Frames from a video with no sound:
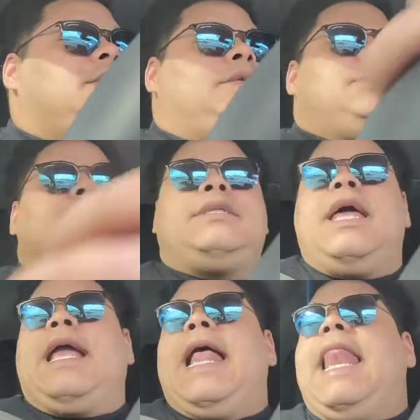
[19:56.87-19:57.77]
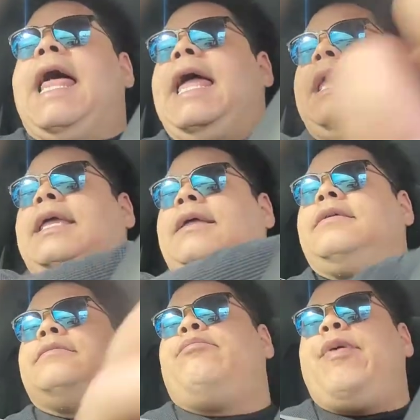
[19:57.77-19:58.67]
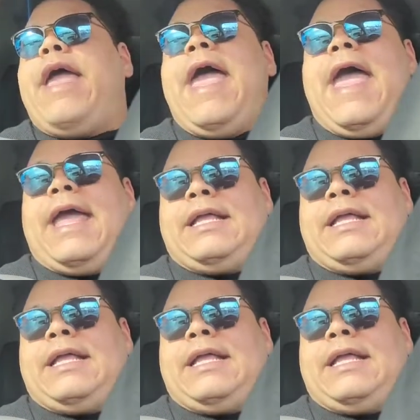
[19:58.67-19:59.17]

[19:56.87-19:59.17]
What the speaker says: Just like I like it. Packed.